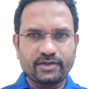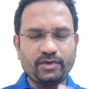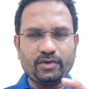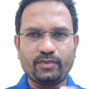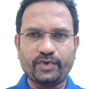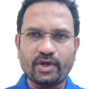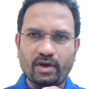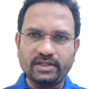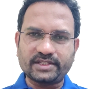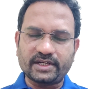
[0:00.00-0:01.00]
You know, we
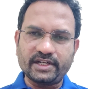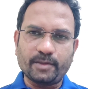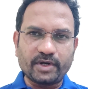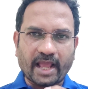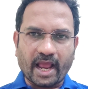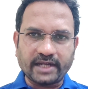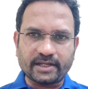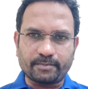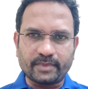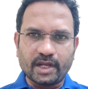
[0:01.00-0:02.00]
all studied about
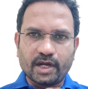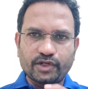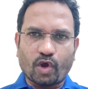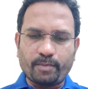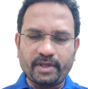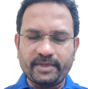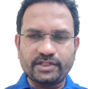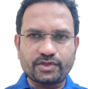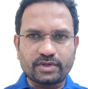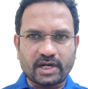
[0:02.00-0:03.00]
atom Tomy
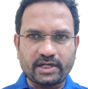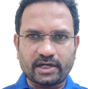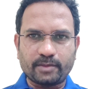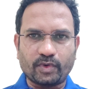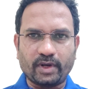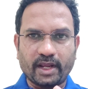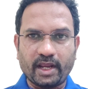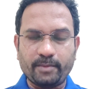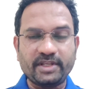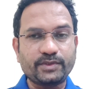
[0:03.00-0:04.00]
means to cut or remove.
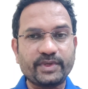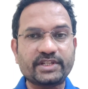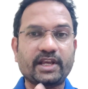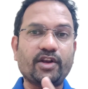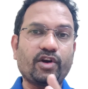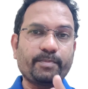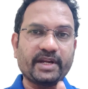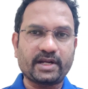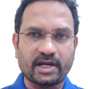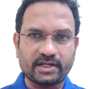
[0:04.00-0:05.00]
A means which cannot
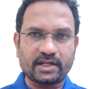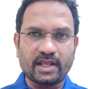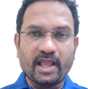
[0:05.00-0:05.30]
be cut.